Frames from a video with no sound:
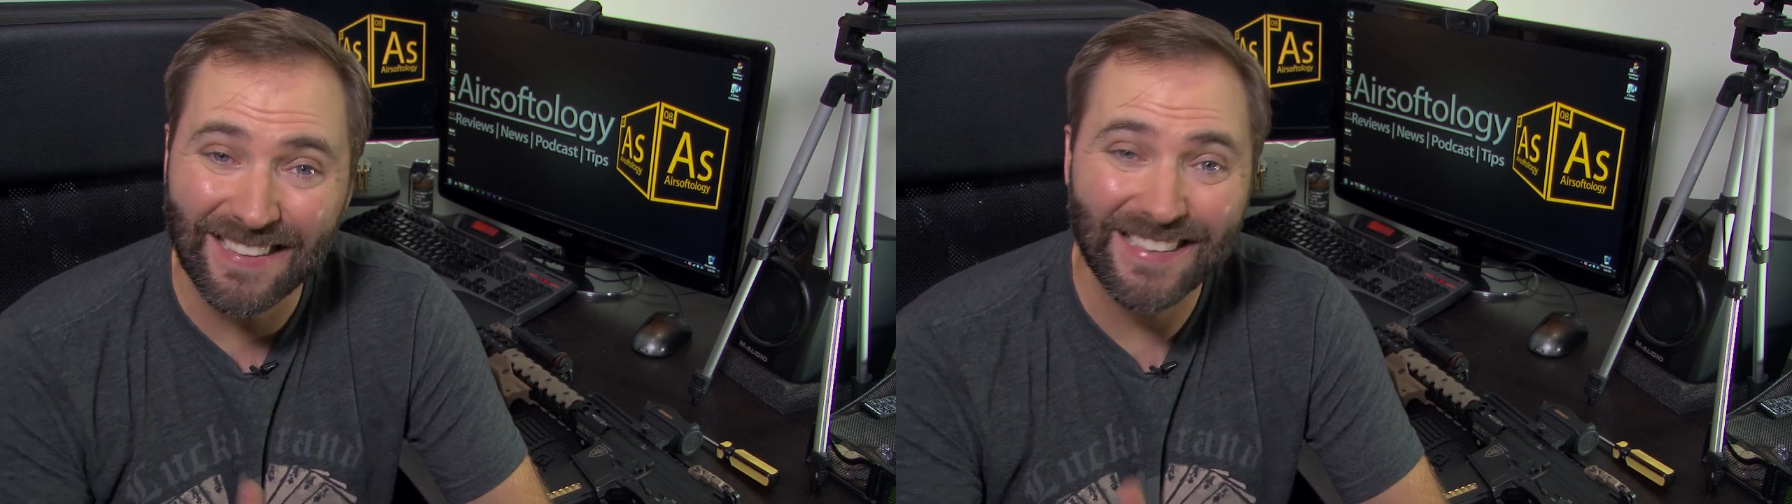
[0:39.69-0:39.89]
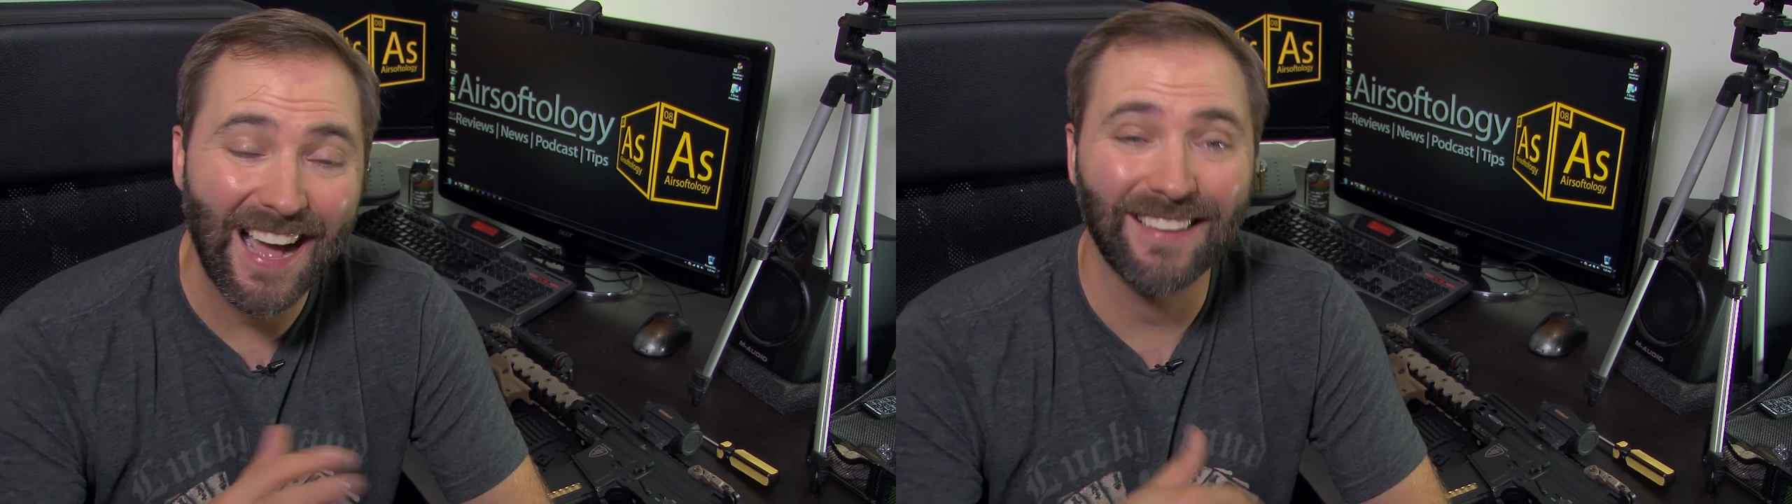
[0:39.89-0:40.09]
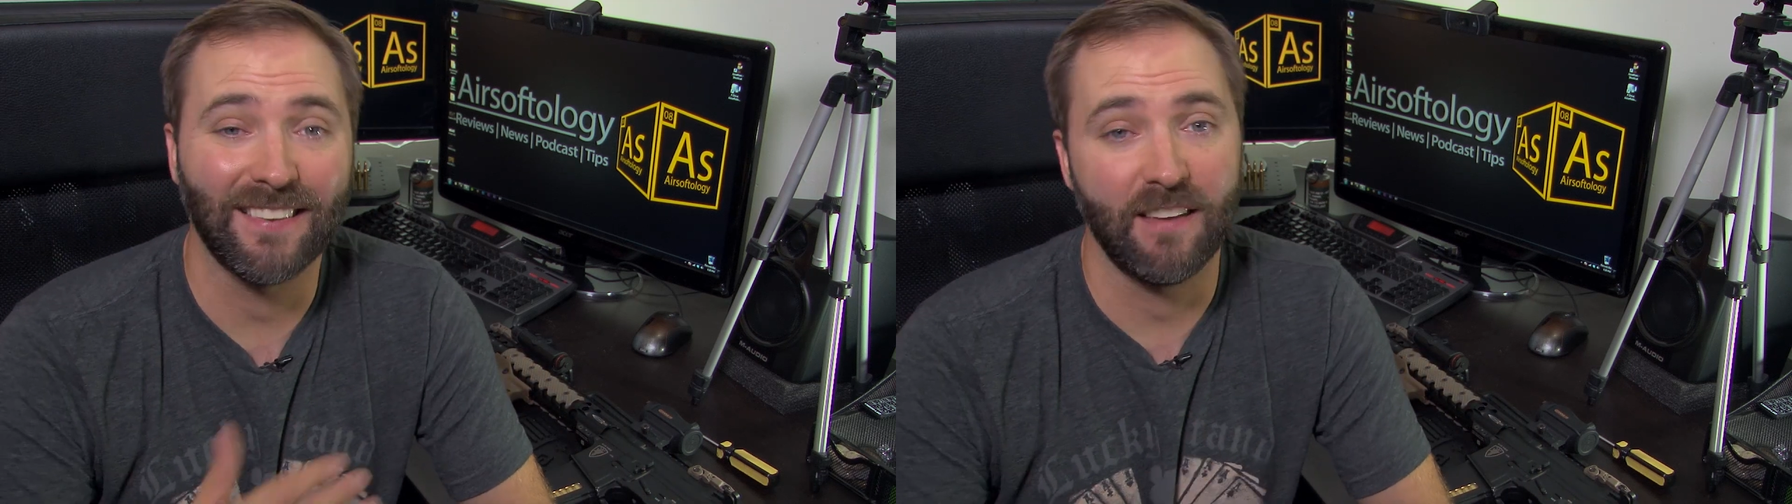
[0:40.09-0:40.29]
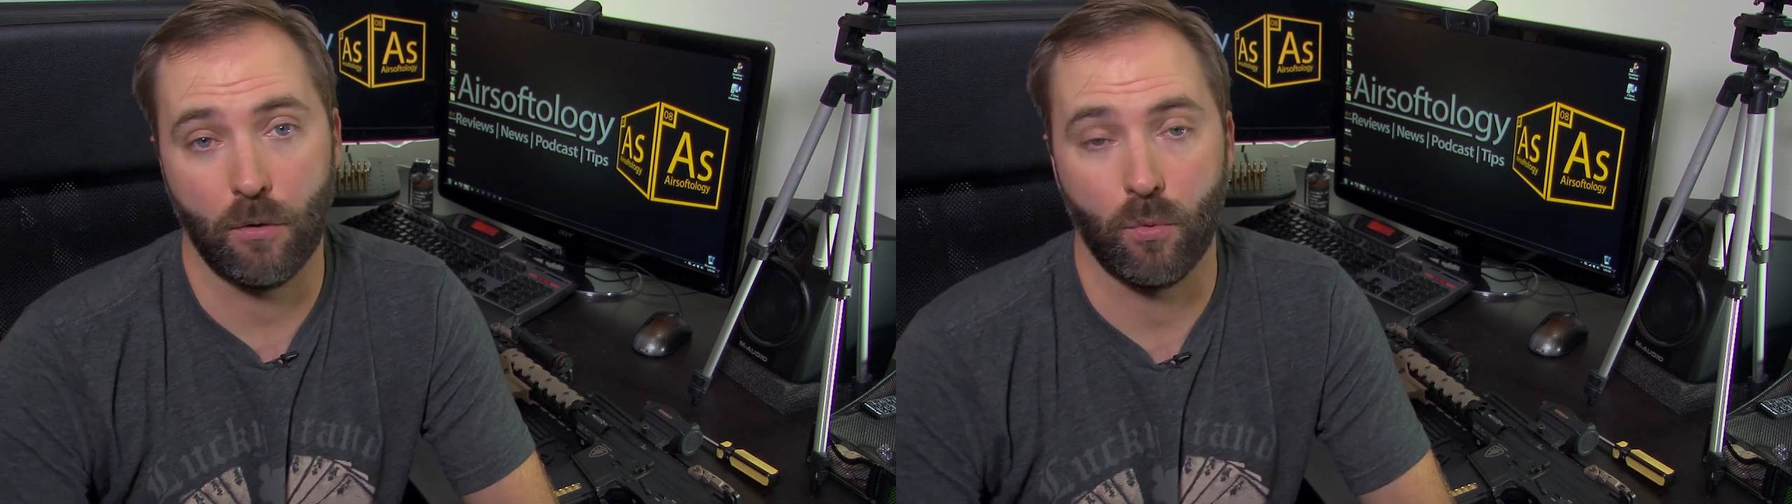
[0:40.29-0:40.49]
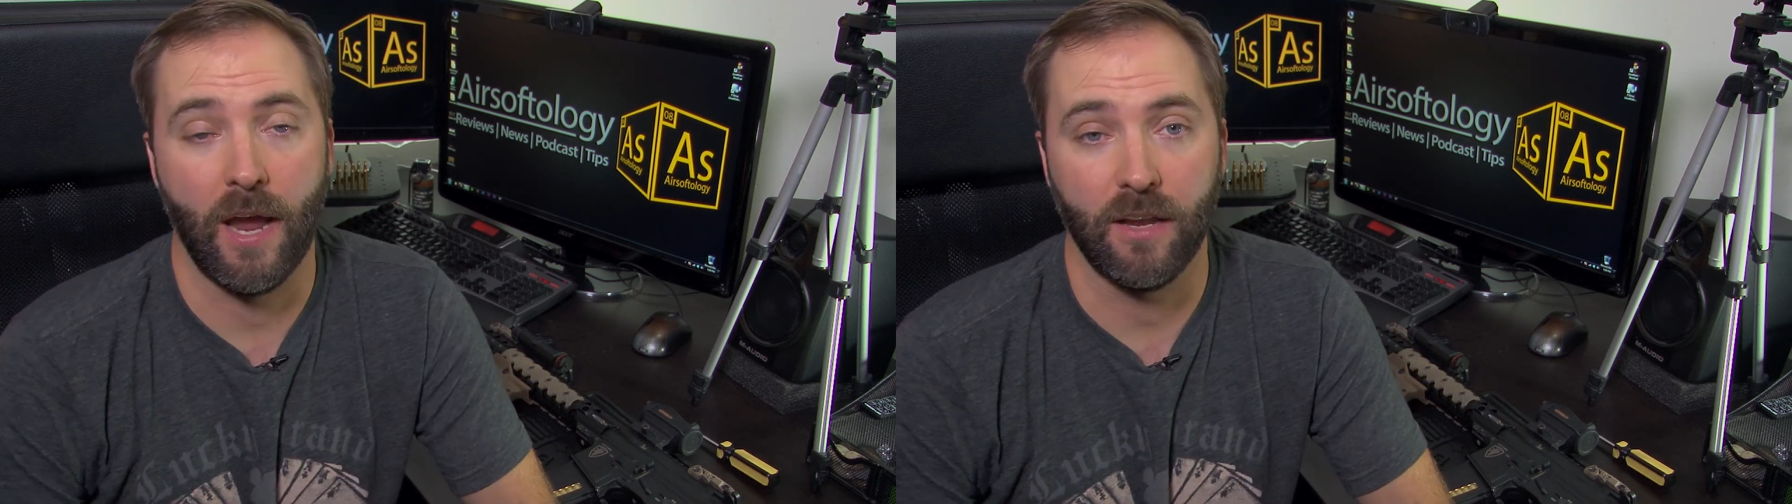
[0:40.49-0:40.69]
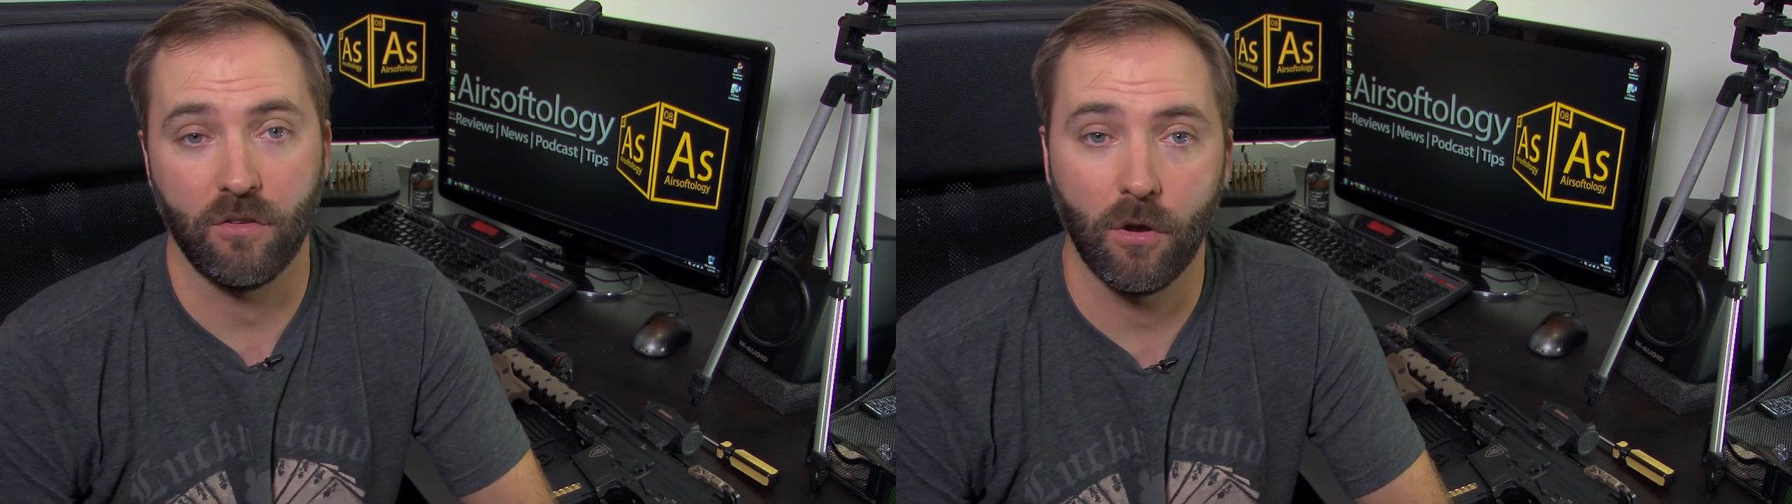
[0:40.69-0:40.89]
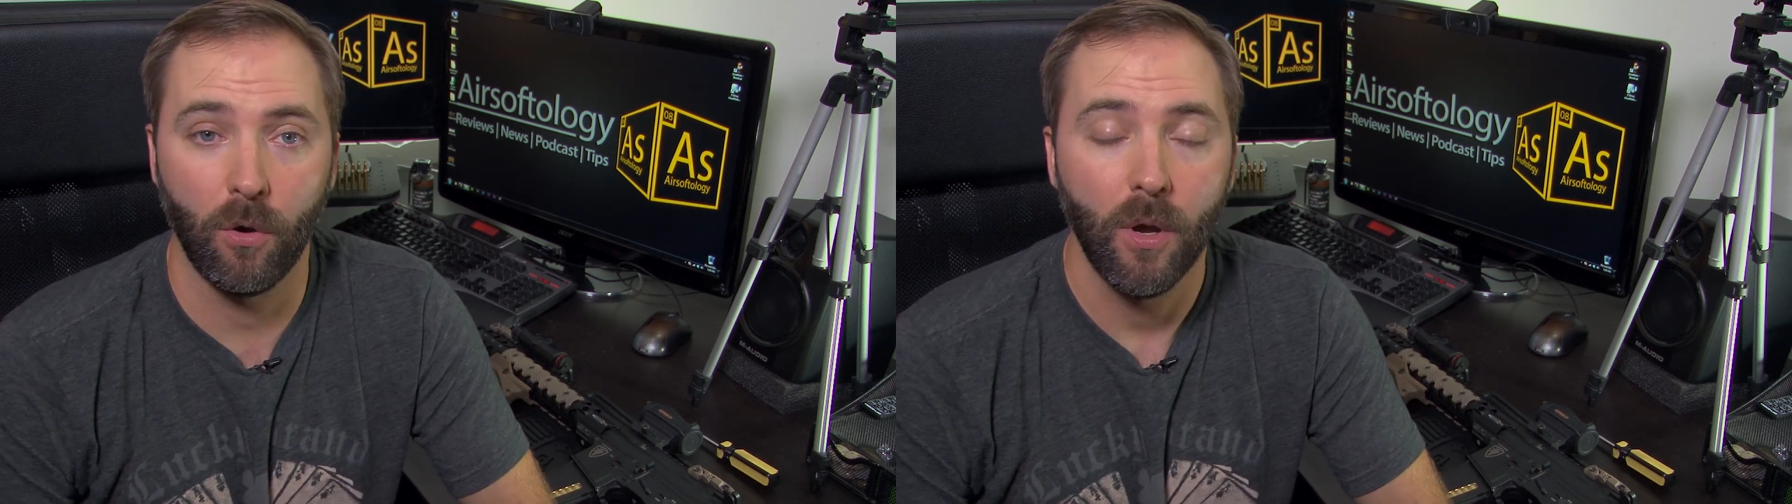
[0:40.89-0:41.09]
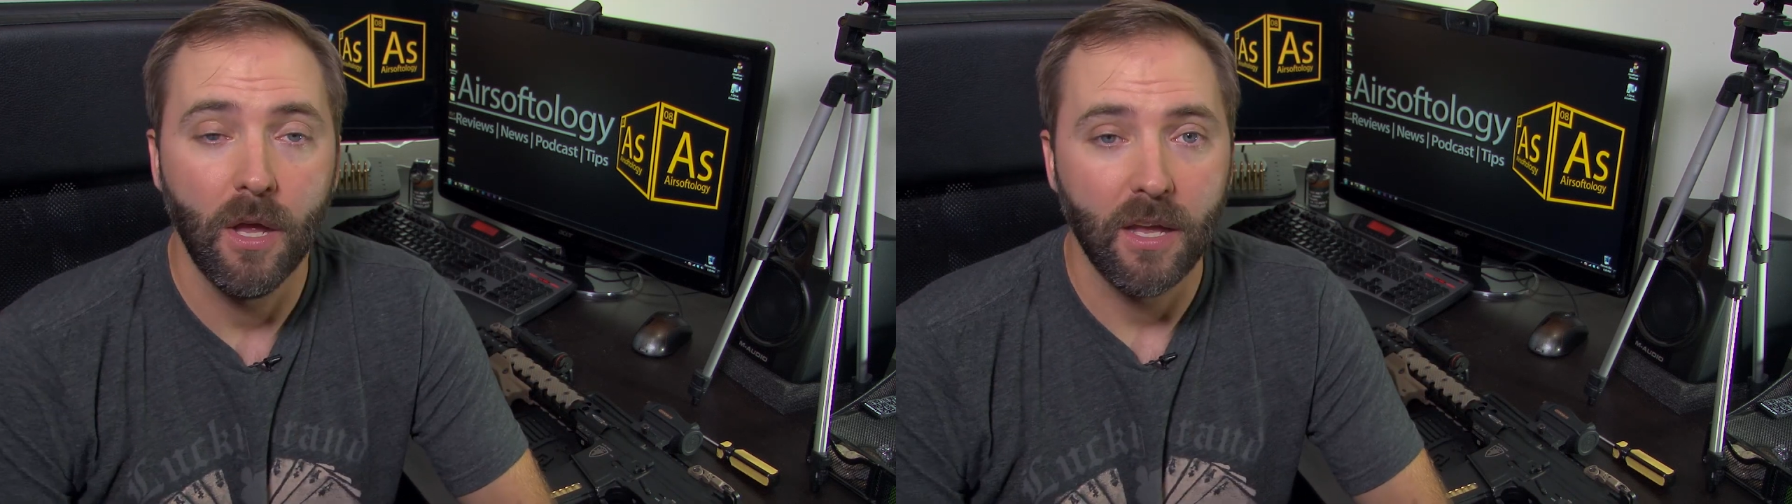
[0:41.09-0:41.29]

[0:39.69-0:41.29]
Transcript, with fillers: is not set right. So